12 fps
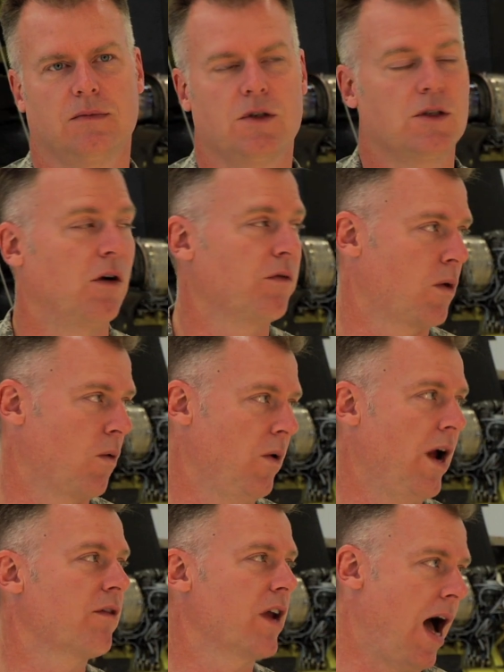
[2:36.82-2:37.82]
So for
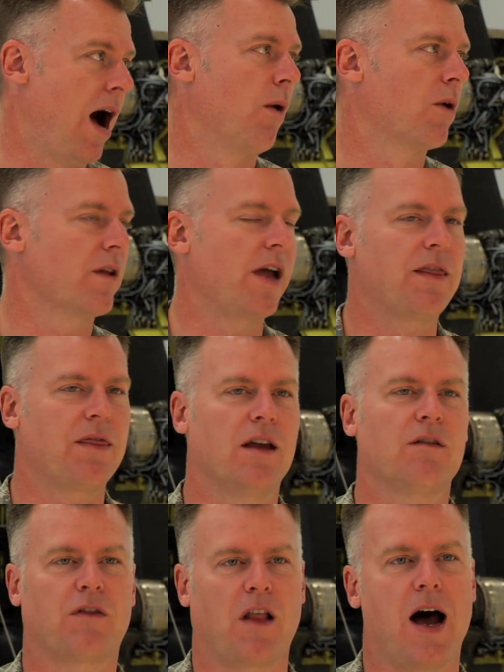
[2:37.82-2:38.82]
every hour that
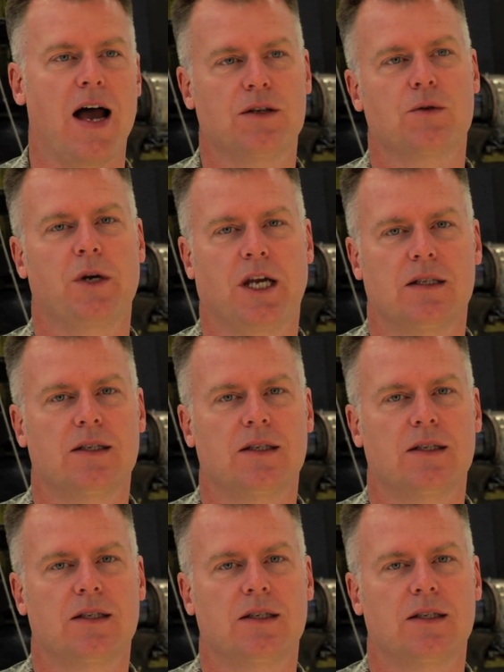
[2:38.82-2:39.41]
thing flies, we get